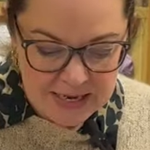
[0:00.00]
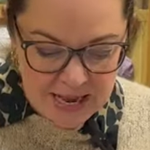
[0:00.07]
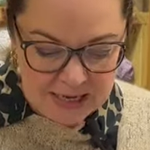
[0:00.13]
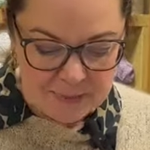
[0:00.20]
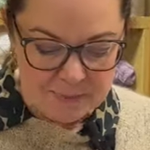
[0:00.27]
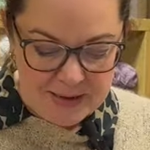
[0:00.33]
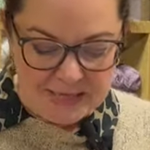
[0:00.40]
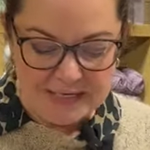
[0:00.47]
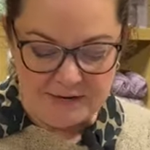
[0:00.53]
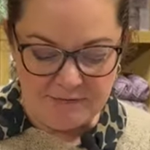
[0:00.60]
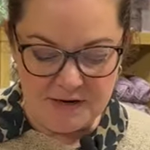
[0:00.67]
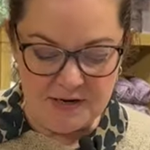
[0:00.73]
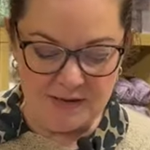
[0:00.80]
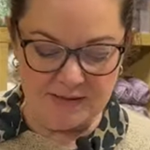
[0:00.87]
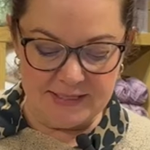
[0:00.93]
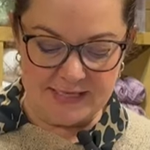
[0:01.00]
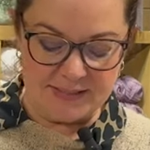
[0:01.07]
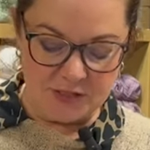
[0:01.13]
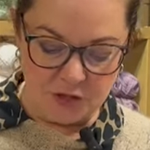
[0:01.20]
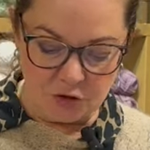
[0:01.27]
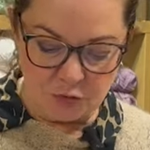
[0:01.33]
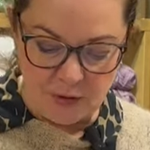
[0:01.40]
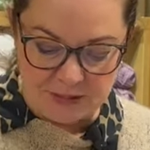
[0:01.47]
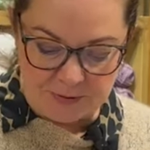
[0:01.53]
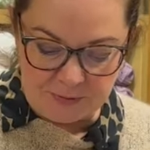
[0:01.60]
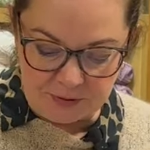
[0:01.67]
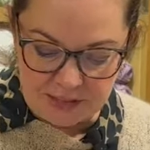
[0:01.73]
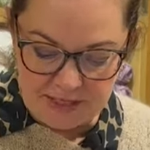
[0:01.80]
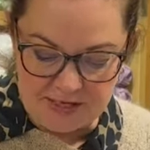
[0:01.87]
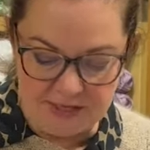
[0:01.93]
And A Bed Every Night is the
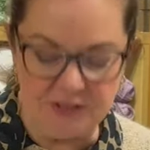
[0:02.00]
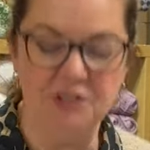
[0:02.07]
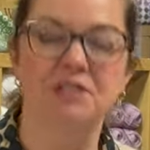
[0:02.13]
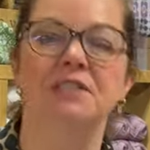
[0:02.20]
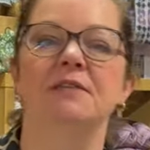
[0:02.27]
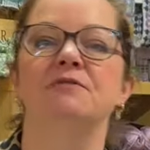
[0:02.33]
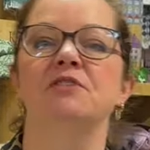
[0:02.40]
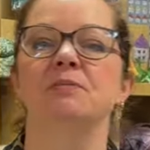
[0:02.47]
incredible initiative